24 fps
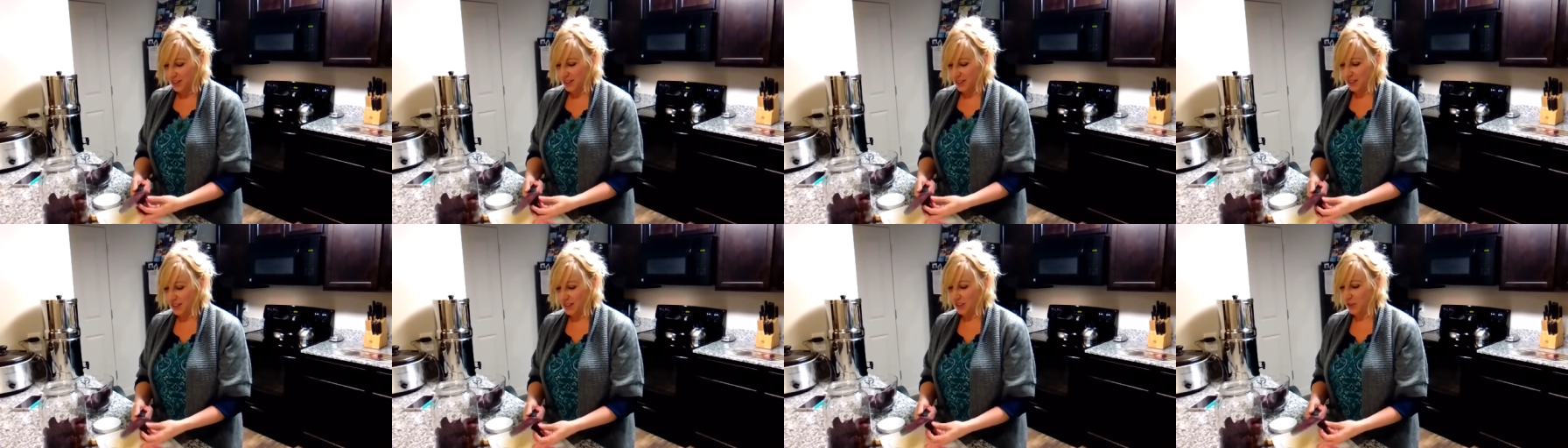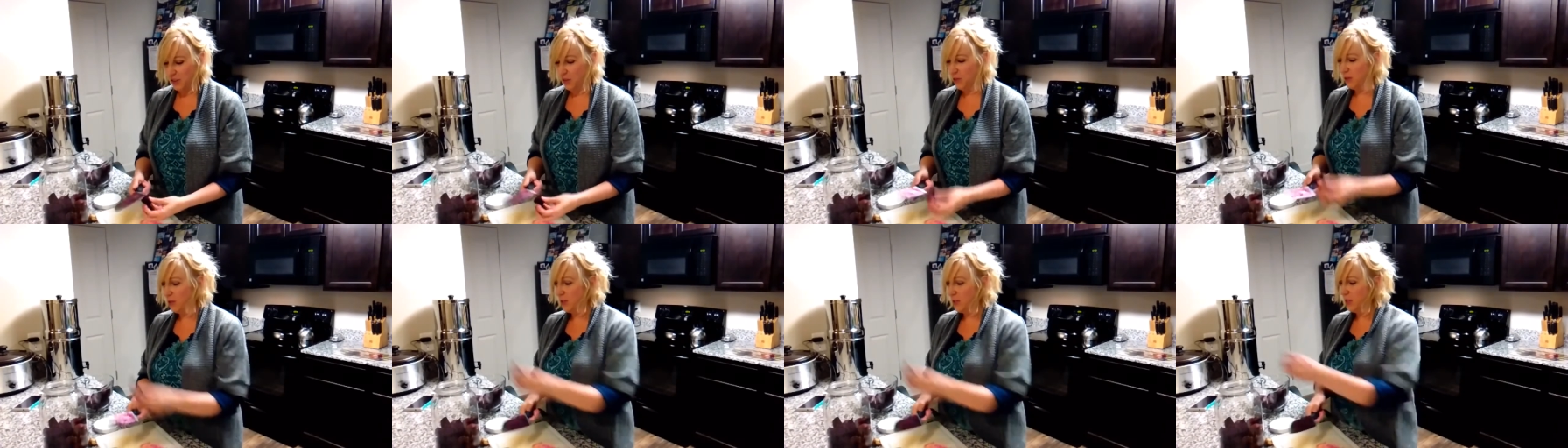Look
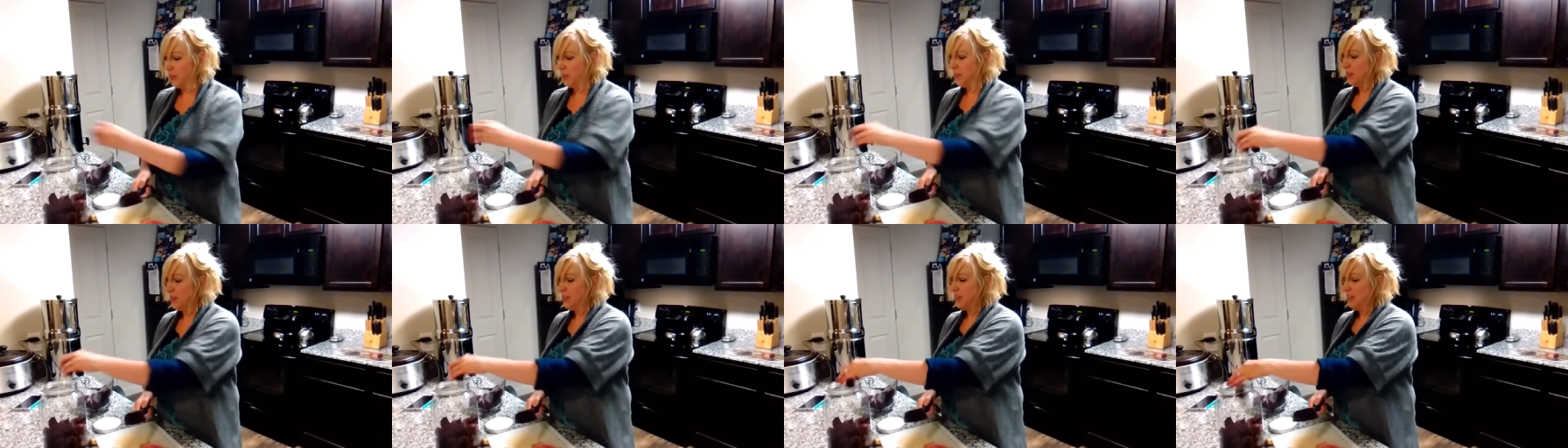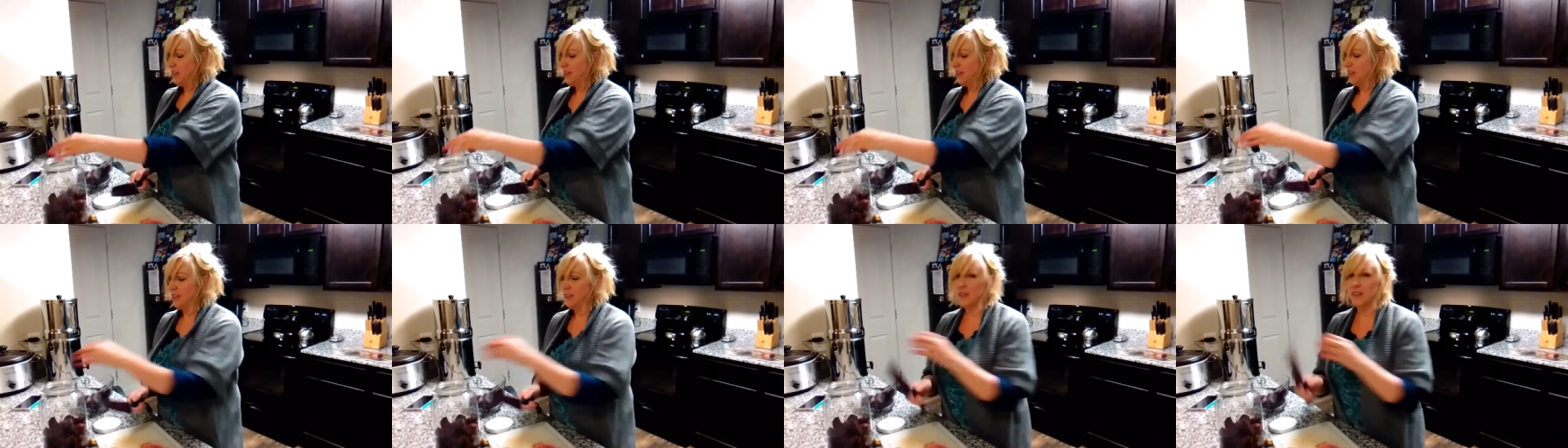at there's
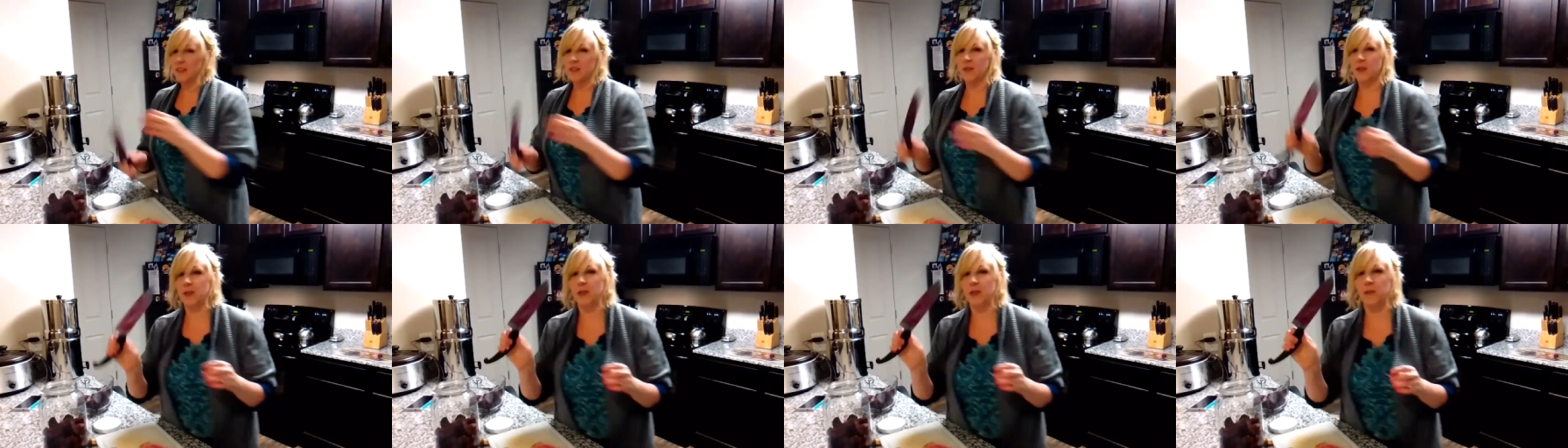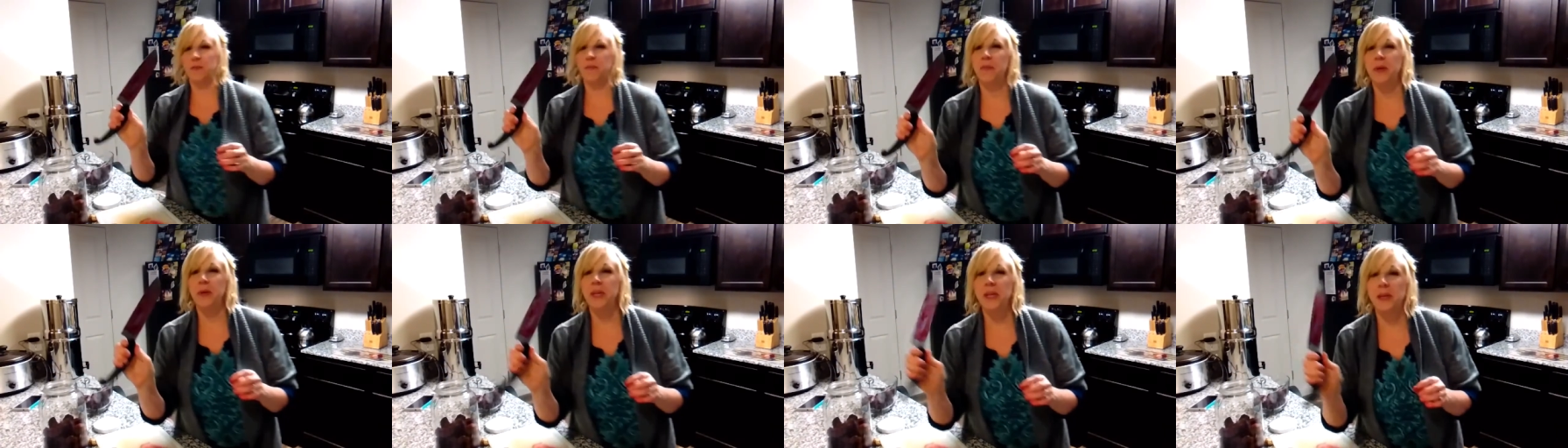
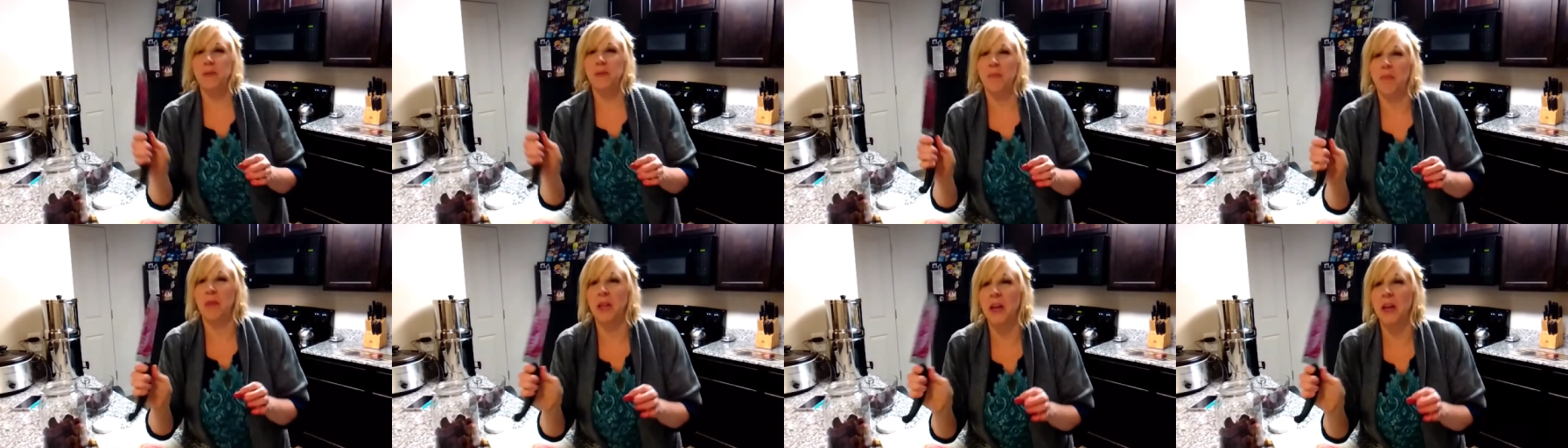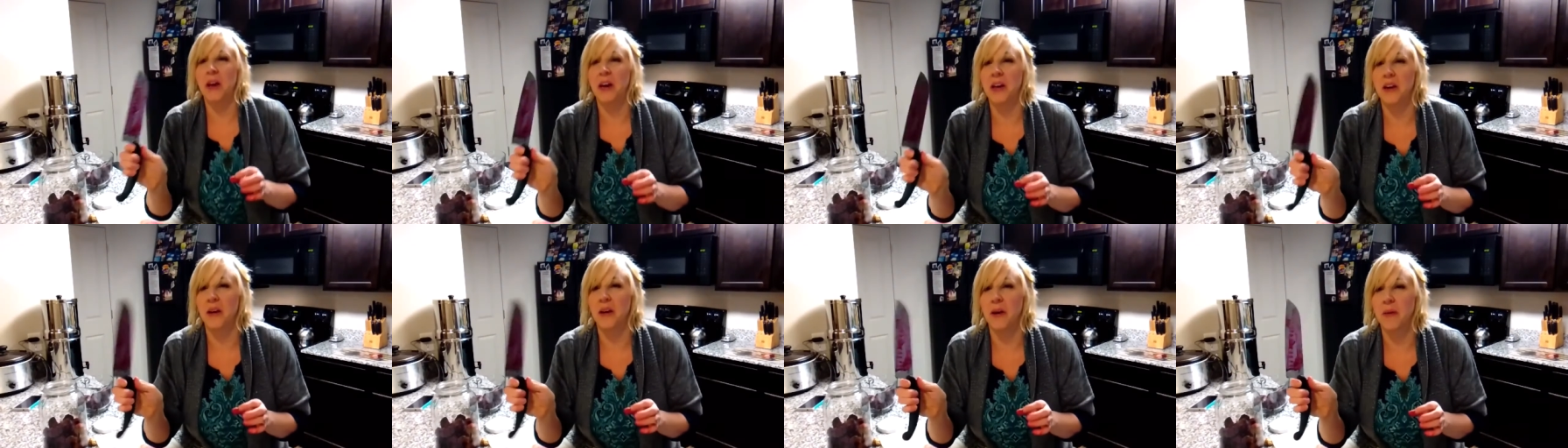beet
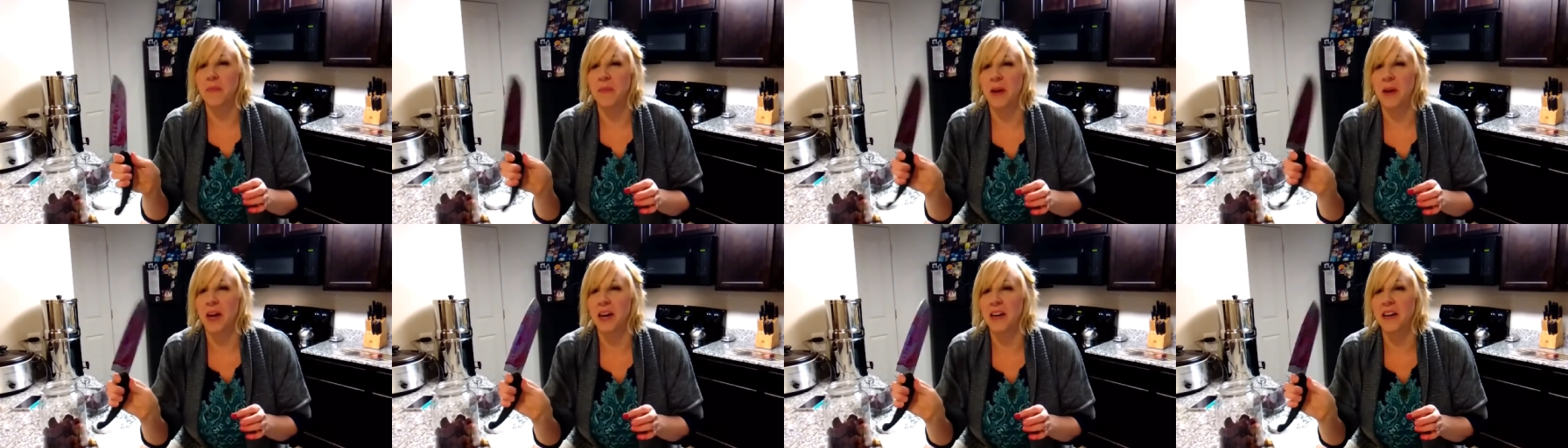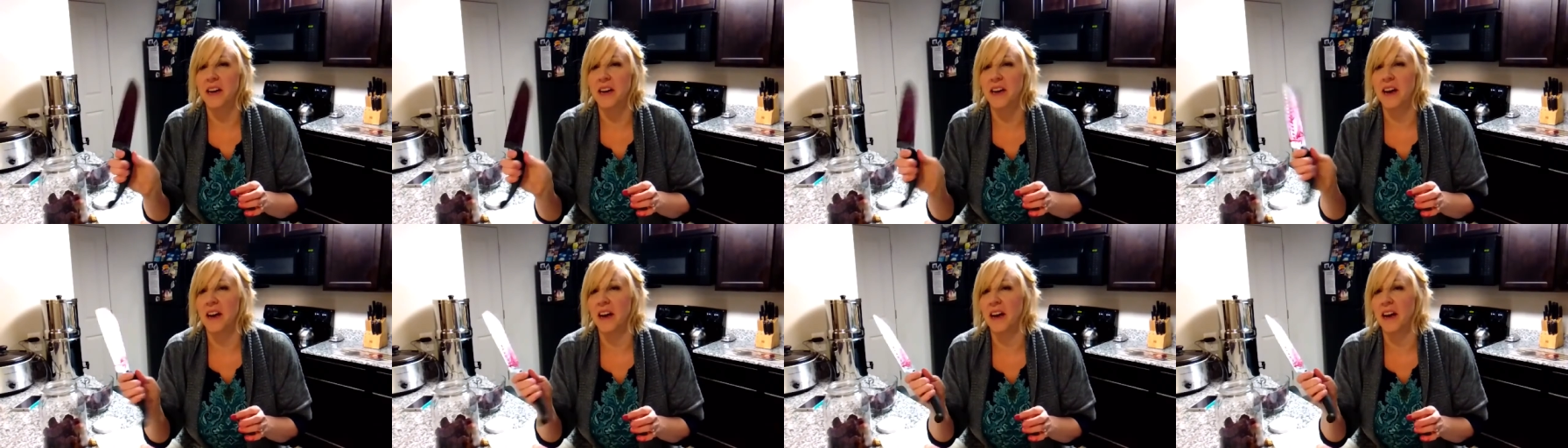blood on my
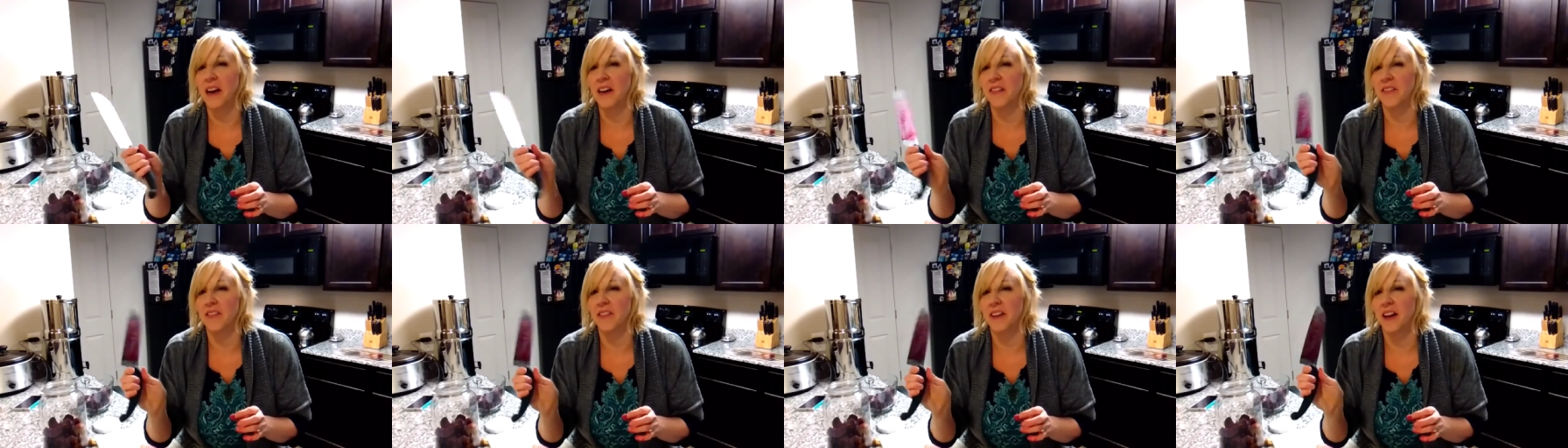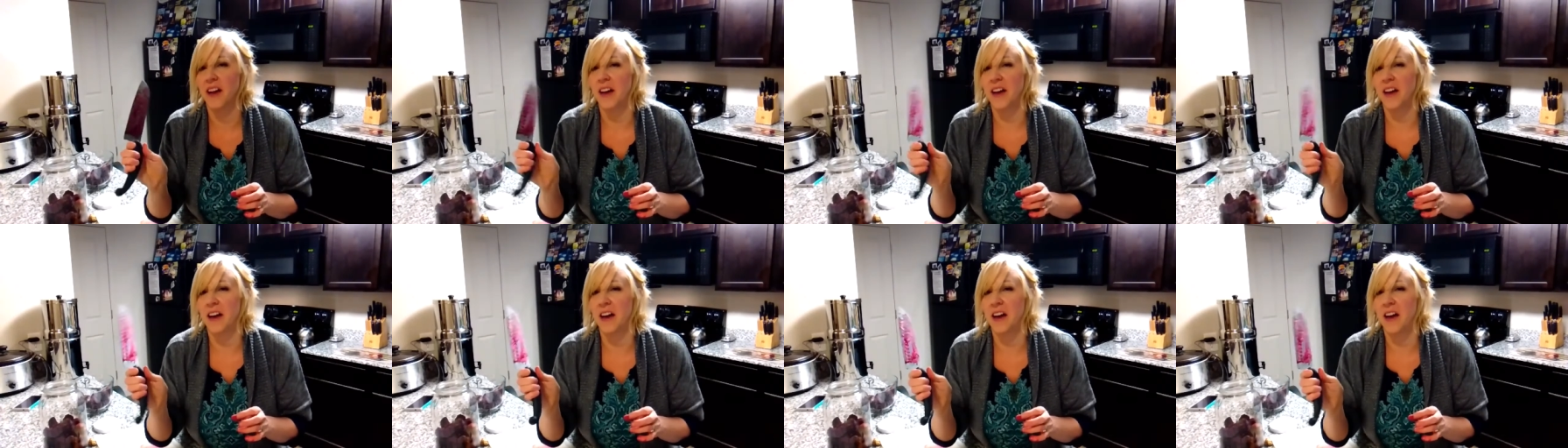knife.
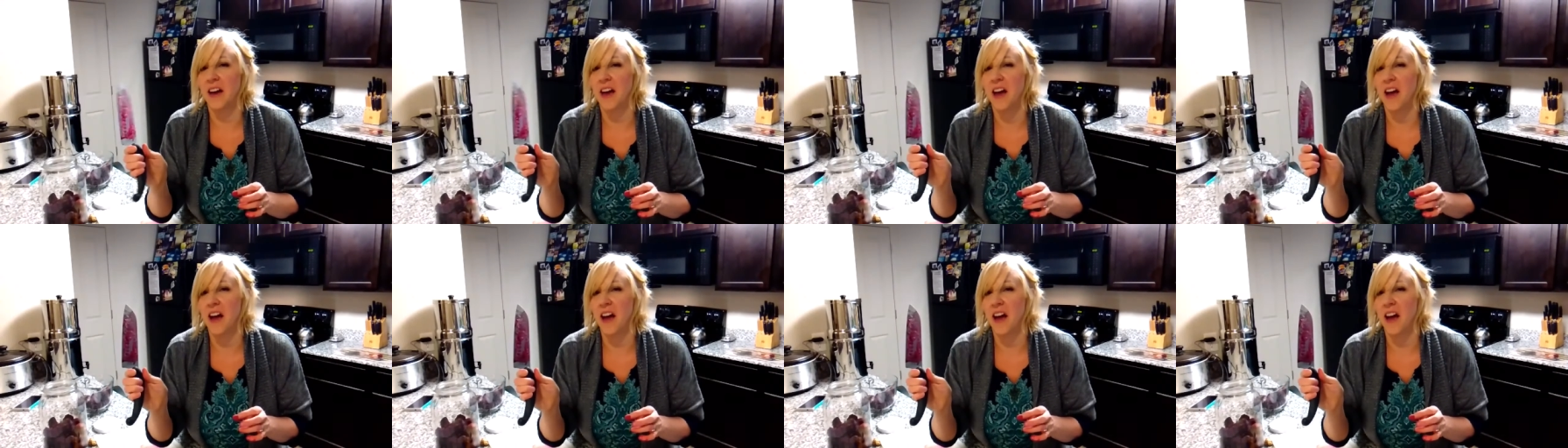Ha ha